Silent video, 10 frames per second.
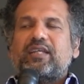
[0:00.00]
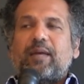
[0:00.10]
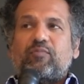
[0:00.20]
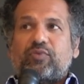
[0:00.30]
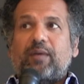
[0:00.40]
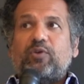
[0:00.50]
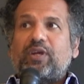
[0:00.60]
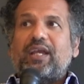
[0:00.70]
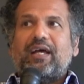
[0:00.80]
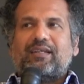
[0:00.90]
kept, kept
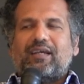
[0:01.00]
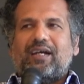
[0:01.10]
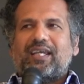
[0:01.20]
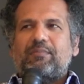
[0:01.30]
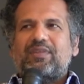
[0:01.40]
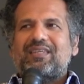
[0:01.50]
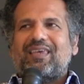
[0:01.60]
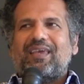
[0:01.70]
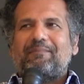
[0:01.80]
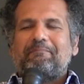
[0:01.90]
looking at it, I kept
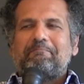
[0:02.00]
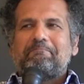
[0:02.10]
thinking,